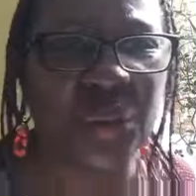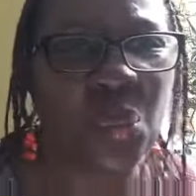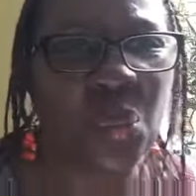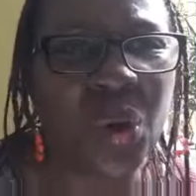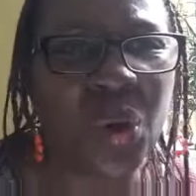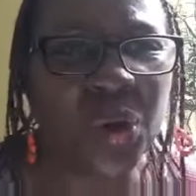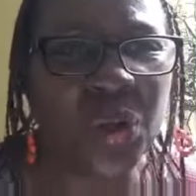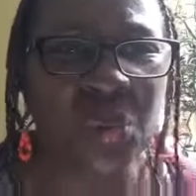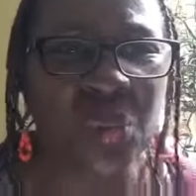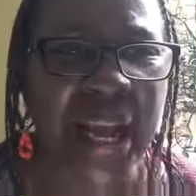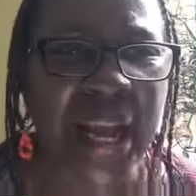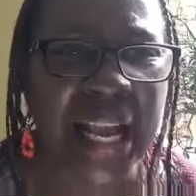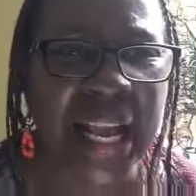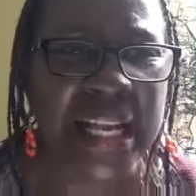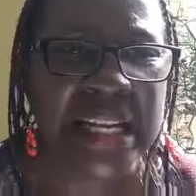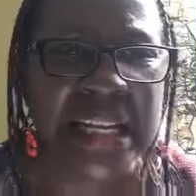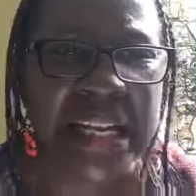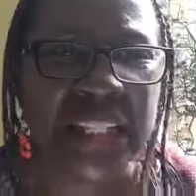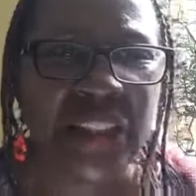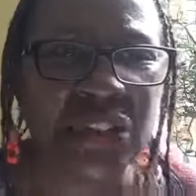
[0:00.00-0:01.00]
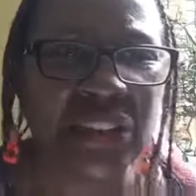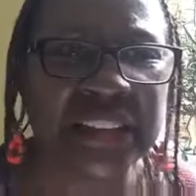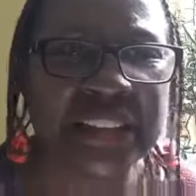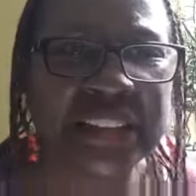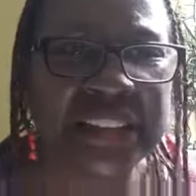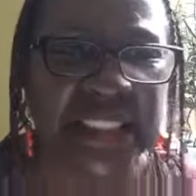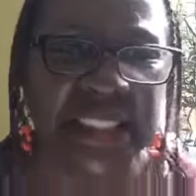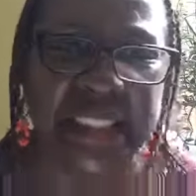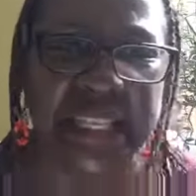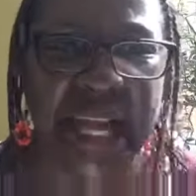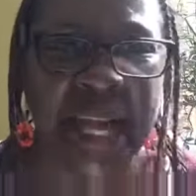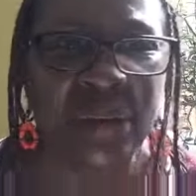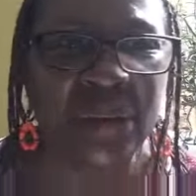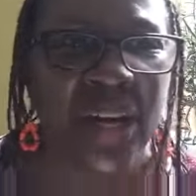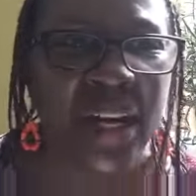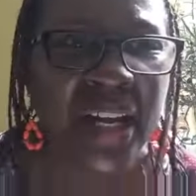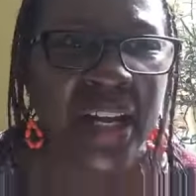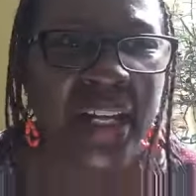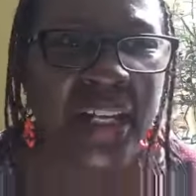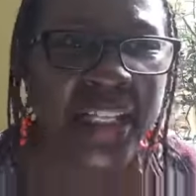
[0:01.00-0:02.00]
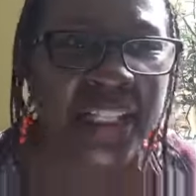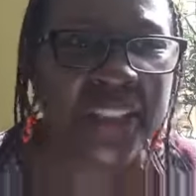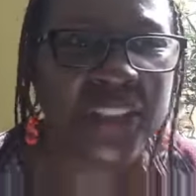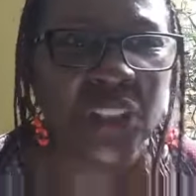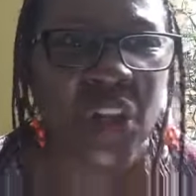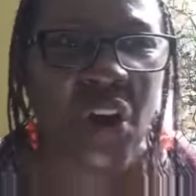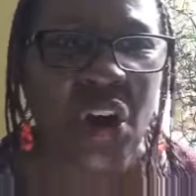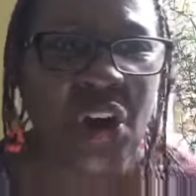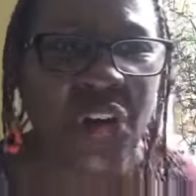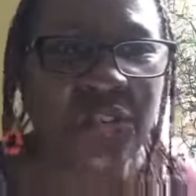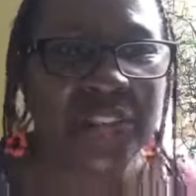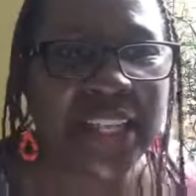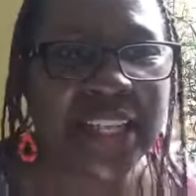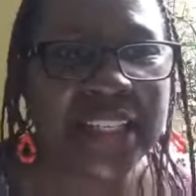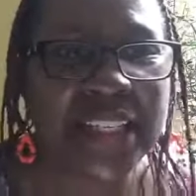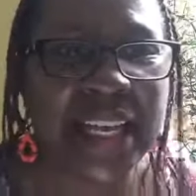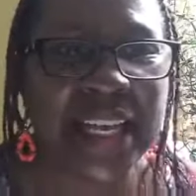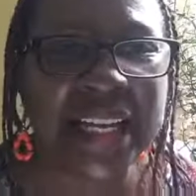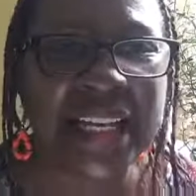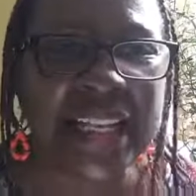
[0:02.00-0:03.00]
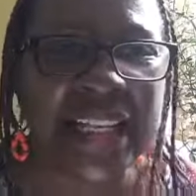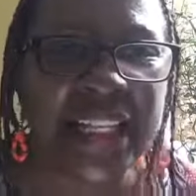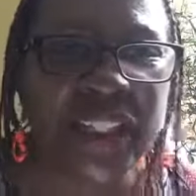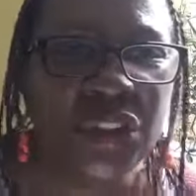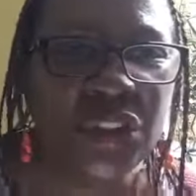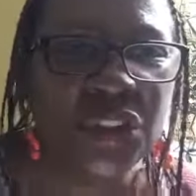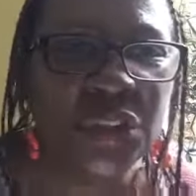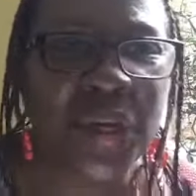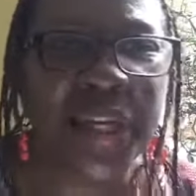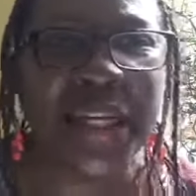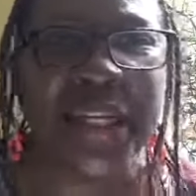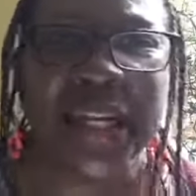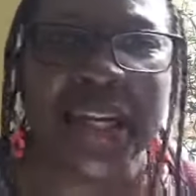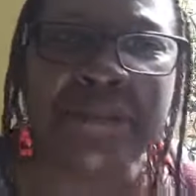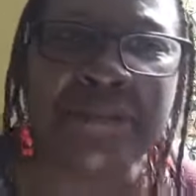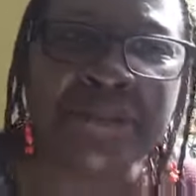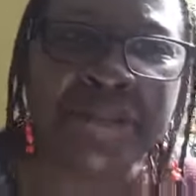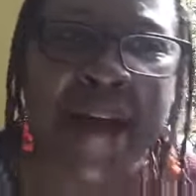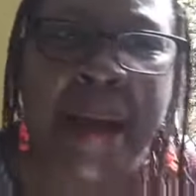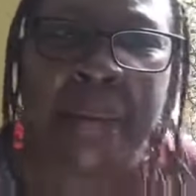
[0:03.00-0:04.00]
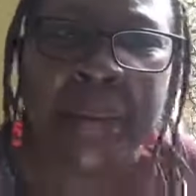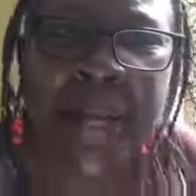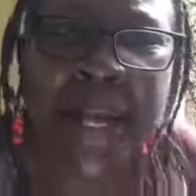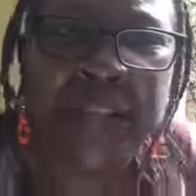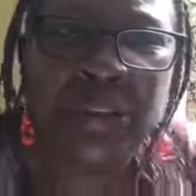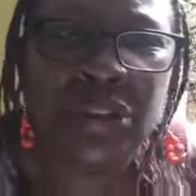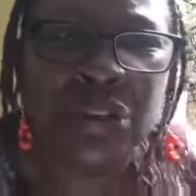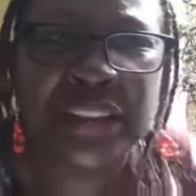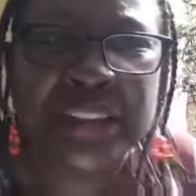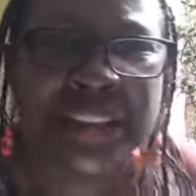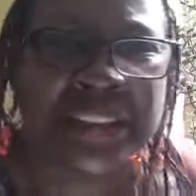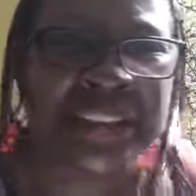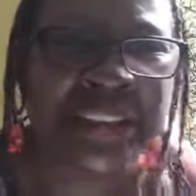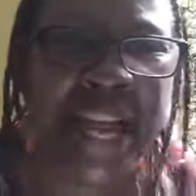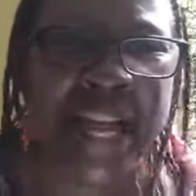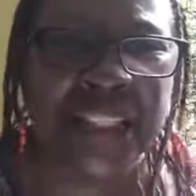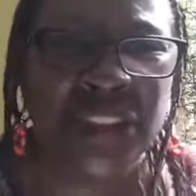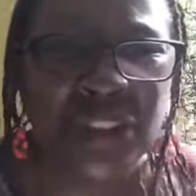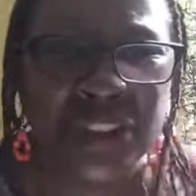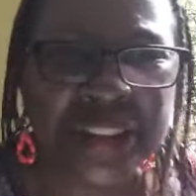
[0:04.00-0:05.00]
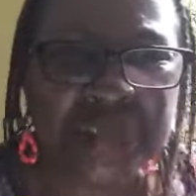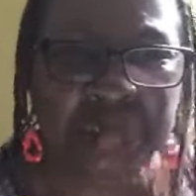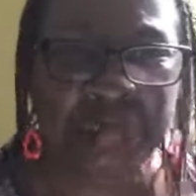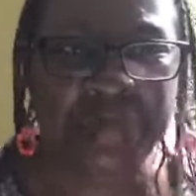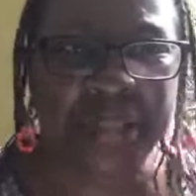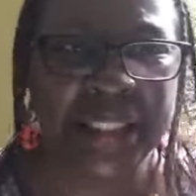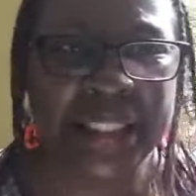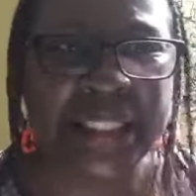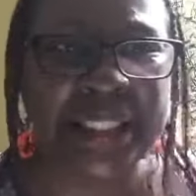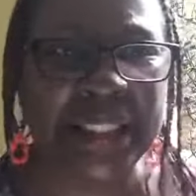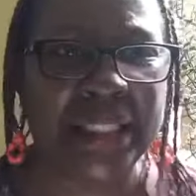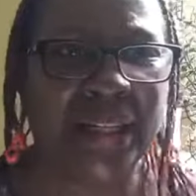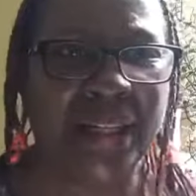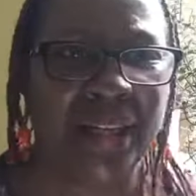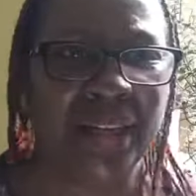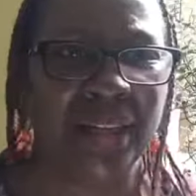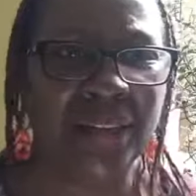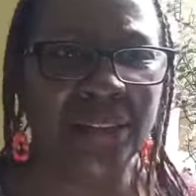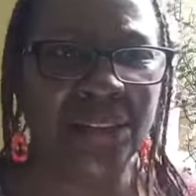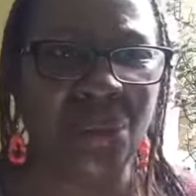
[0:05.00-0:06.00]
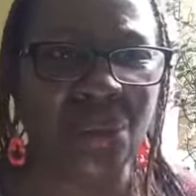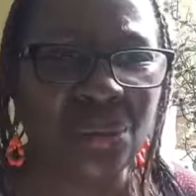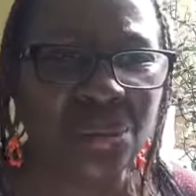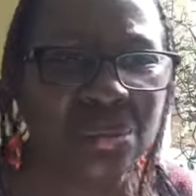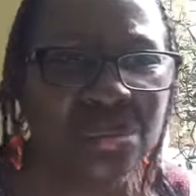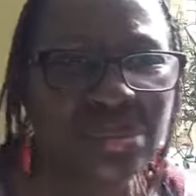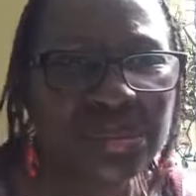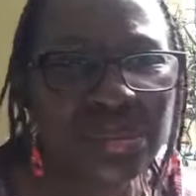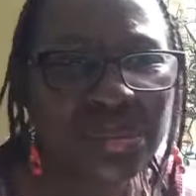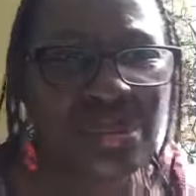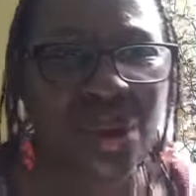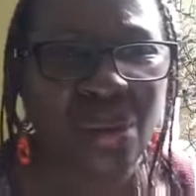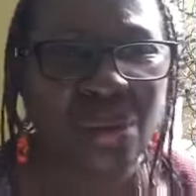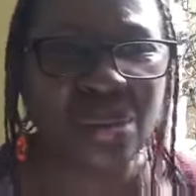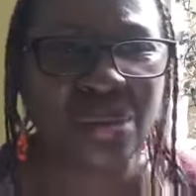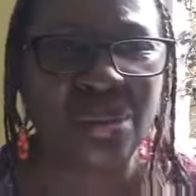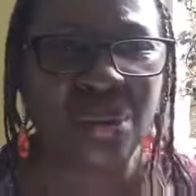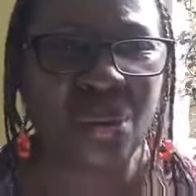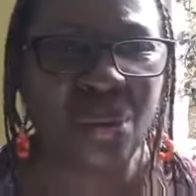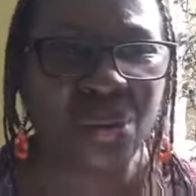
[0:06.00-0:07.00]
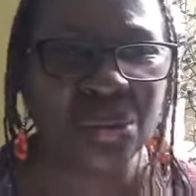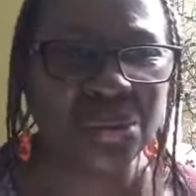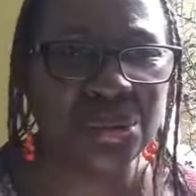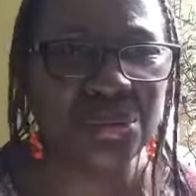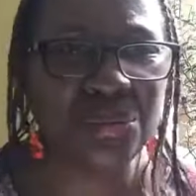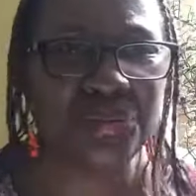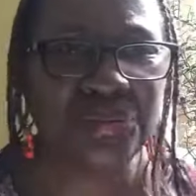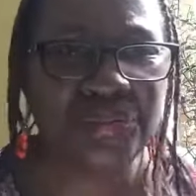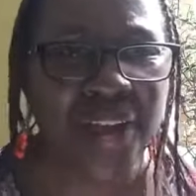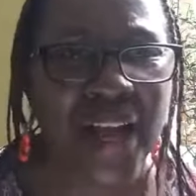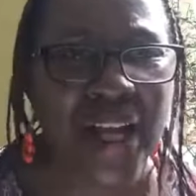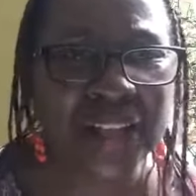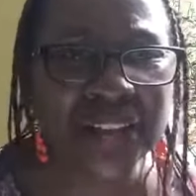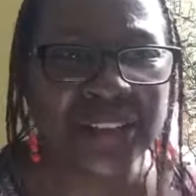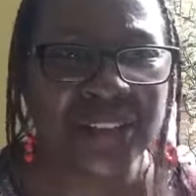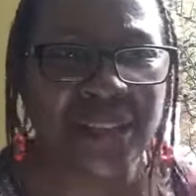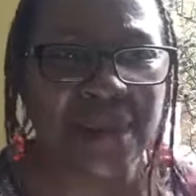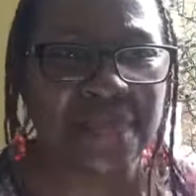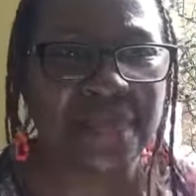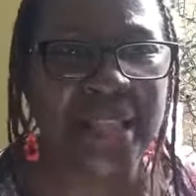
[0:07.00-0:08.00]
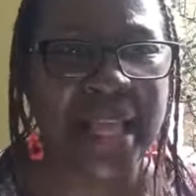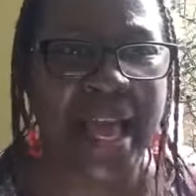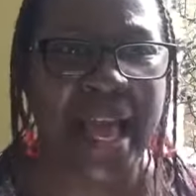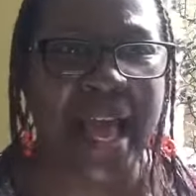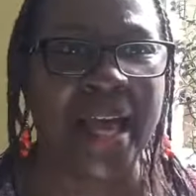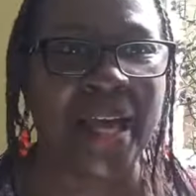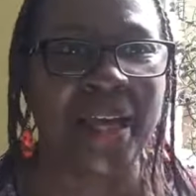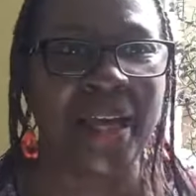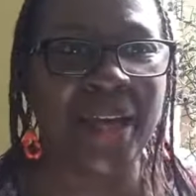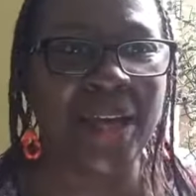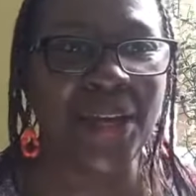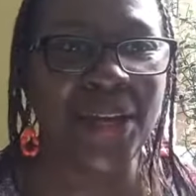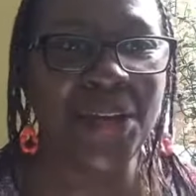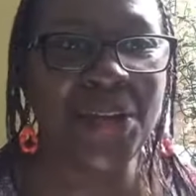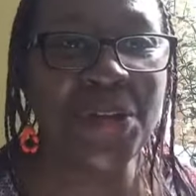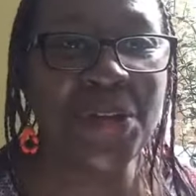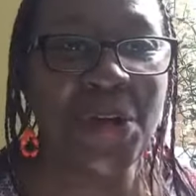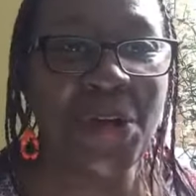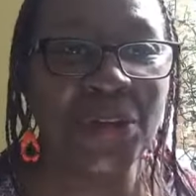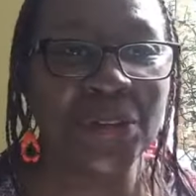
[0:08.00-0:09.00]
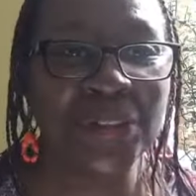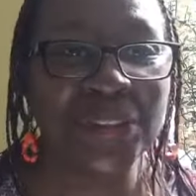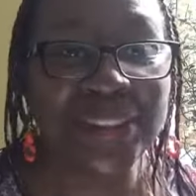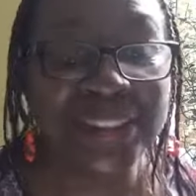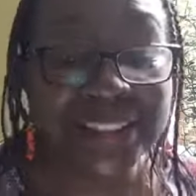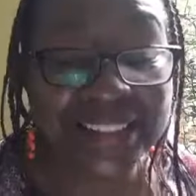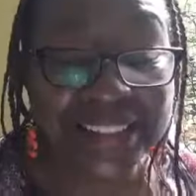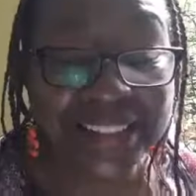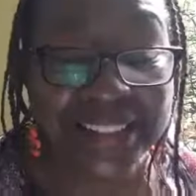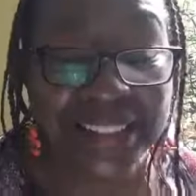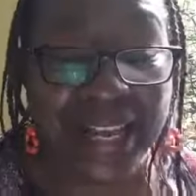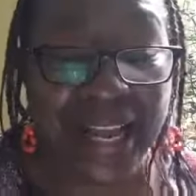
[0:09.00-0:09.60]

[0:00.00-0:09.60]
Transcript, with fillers: the world. Why can't they just sit down in this earth that they in, enjoy their family, and just and just be? Don't don't go too far. Stop that. You know, so this is the